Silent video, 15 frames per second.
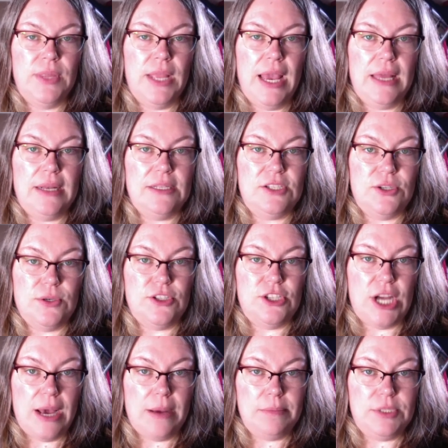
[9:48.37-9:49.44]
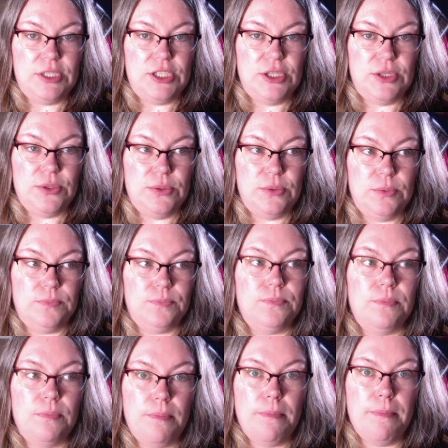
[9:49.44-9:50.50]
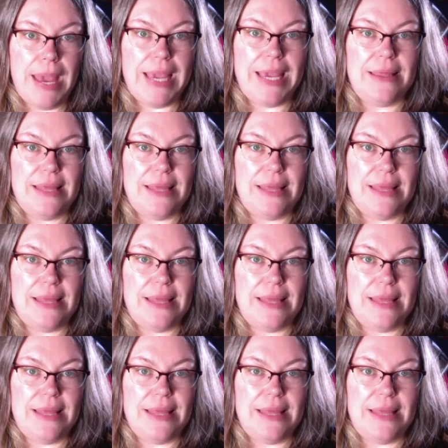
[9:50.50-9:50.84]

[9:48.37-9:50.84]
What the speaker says: And it's your job to make